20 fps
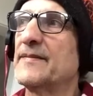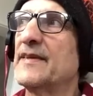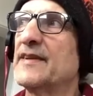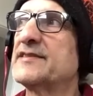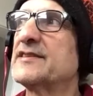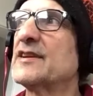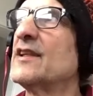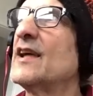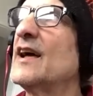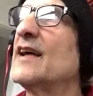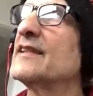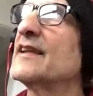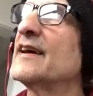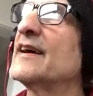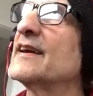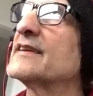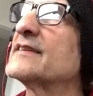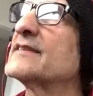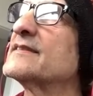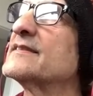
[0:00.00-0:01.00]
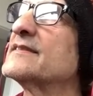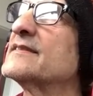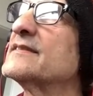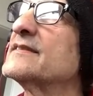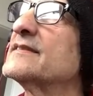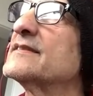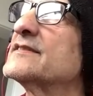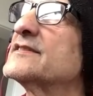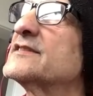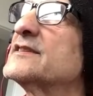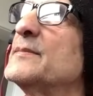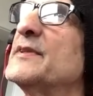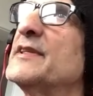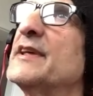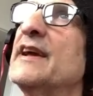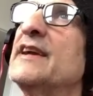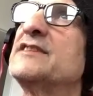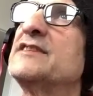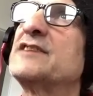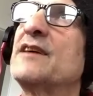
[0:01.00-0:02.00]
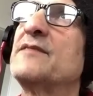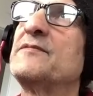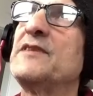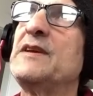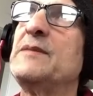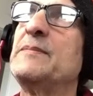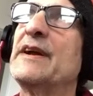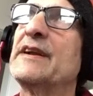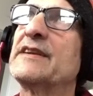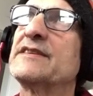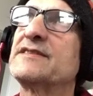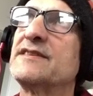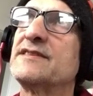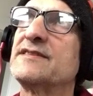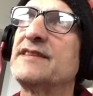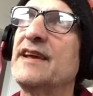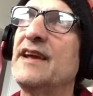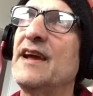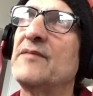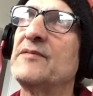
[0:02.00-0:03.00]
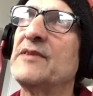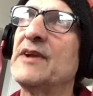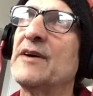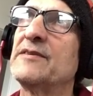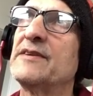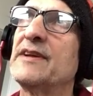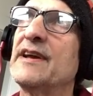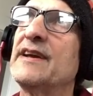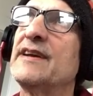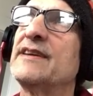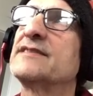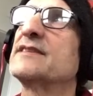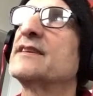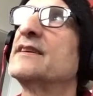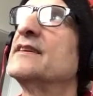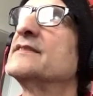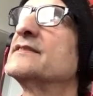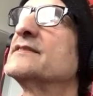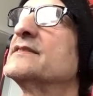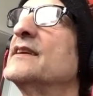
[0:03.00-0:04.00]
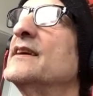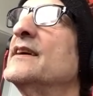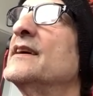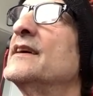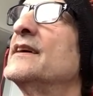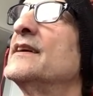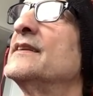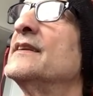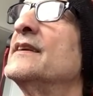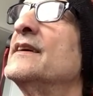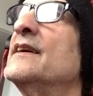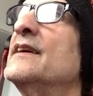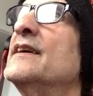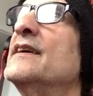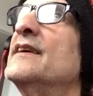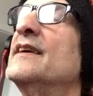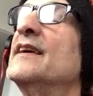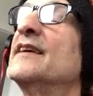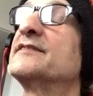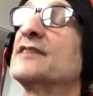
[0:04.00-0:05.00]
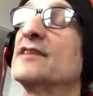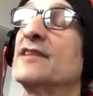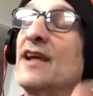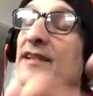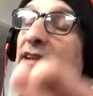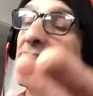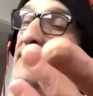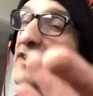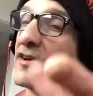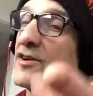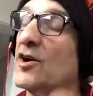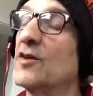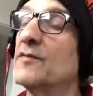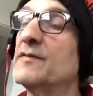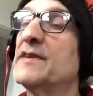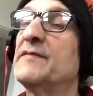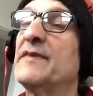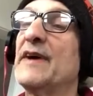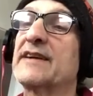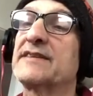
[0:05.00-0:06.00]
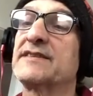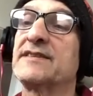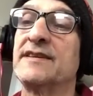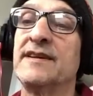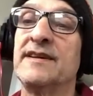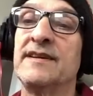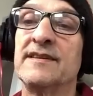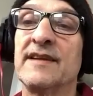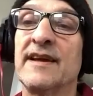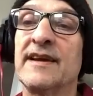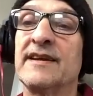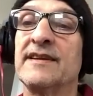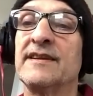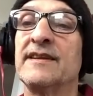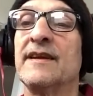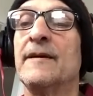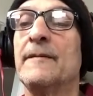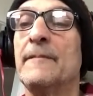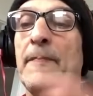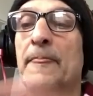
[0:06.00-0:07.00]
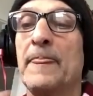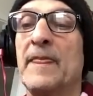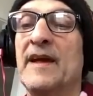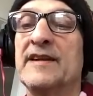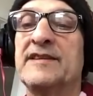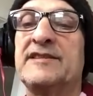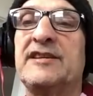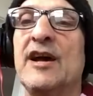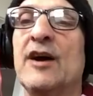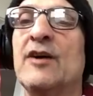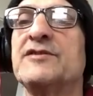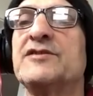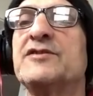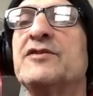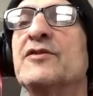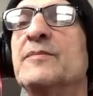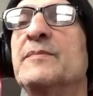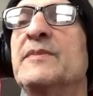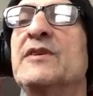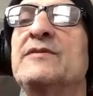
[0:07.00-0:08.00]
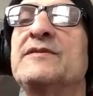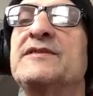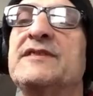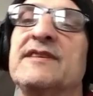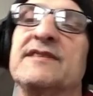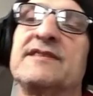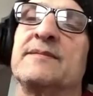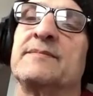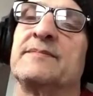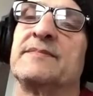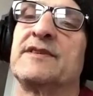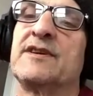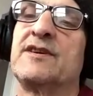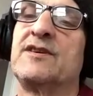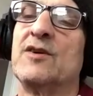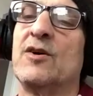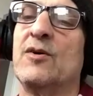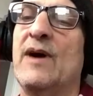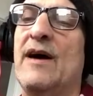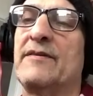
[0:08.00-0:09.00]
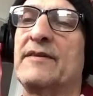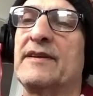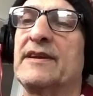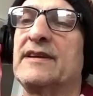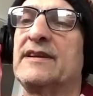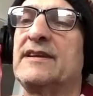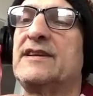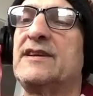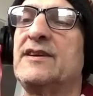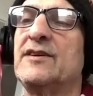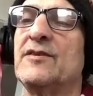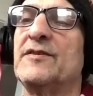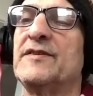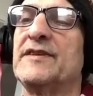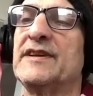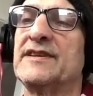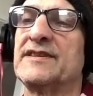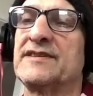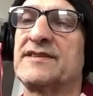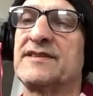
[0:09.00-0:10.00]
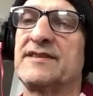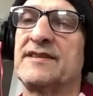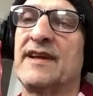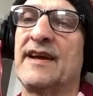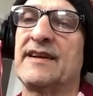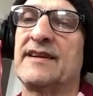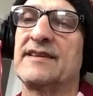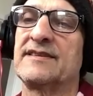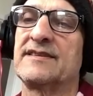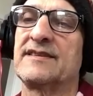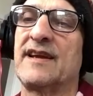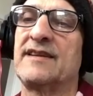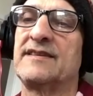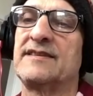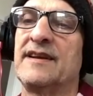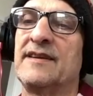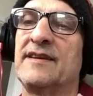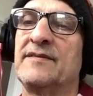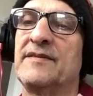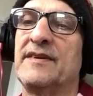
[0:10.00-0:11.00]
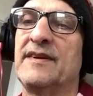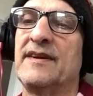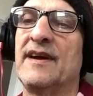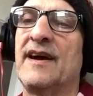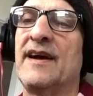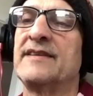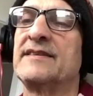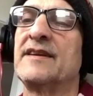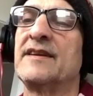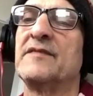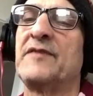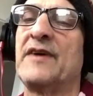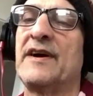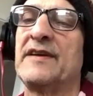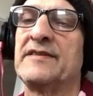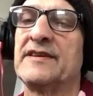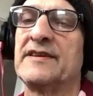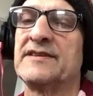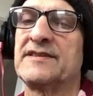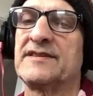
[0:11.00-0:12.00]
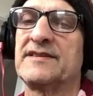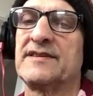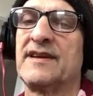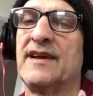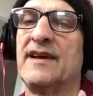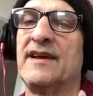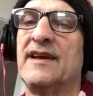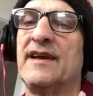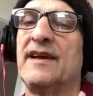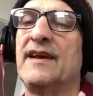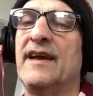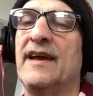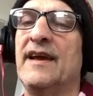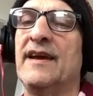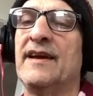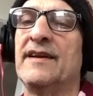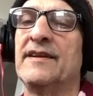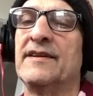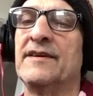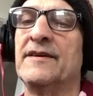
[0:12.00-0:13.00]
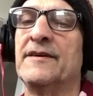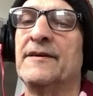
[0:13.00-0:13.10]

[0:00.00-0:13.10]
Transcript: it's a lot like some of the HIV medicines they have nowadays, and it's a lot like the COVID vaccine. Like it tells your immune system to go out and kill this. Like it's identify this, and